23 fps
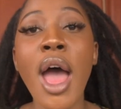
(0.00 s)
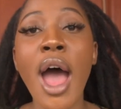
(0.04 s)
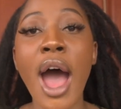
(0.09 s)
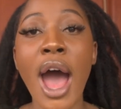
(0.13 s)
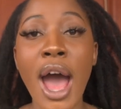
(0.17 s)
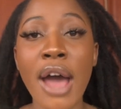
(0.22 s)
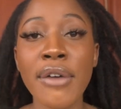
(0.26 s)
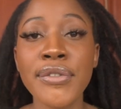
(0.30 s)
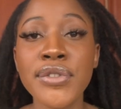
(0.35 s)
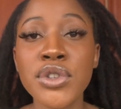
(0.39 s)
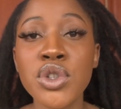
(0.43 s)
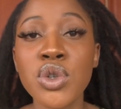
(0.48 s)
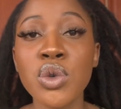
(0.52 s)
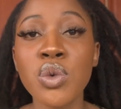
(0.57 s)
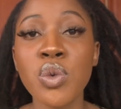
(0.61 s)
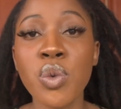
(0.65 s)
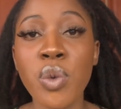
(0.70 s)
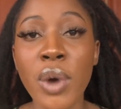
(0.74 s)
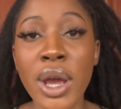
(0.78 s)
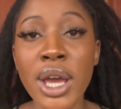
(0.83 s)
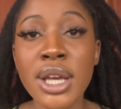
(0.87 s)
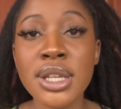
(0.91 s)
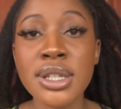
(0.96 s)
have to
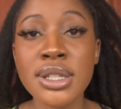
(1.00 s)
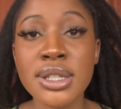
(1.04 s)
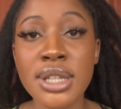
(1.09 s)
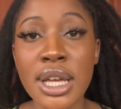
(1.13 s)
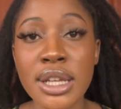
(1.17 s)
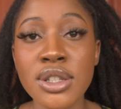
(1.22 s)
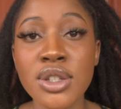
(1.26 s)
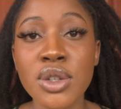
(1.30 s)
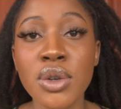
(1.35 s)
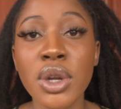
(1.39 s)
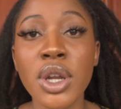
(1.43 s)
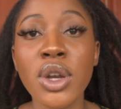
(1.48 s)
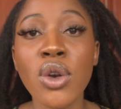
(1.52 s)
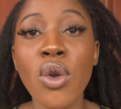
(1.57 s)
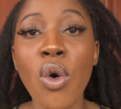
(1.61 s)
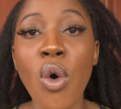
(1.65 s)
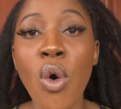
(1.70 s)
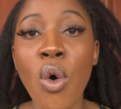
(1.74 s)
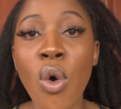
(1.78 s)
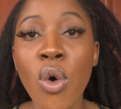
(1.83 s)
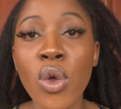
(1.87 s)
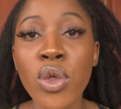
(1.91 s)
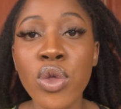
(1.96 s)
wear sunscreen
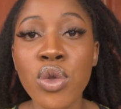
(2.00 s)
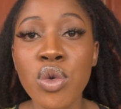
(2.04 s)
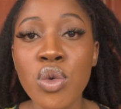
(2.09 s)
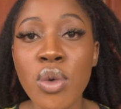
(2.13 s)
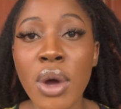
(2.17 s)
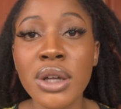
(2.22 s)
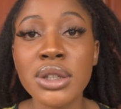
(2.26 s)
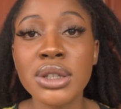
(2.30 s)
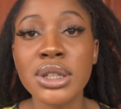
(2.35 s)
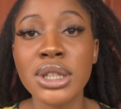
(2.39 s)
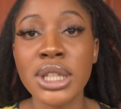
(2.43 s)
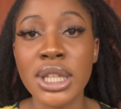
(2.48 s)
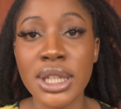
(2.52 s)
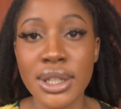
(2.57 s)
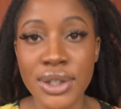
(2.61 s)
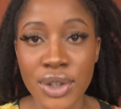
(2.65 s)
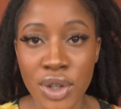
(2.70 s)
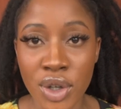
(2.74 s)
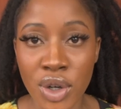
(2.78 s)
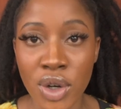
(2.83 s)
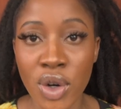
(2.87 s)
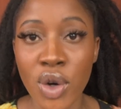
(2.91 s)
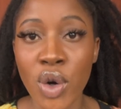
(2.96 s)
all throughout the
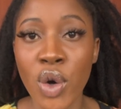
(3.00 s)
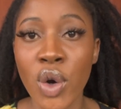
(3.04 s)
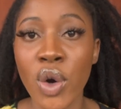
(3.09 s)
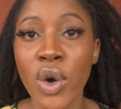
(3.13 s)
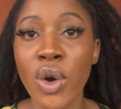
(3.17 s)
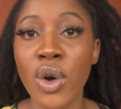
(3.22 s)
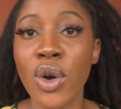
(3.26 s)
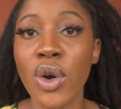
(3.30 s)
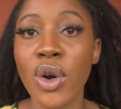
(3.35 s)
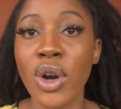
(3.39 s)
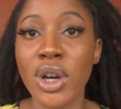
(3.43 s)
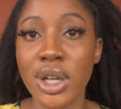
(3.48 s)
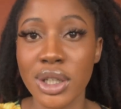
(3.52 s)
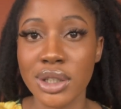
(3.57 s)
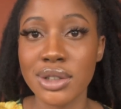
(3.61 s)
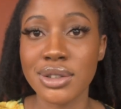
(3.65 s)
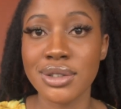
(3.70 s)
year.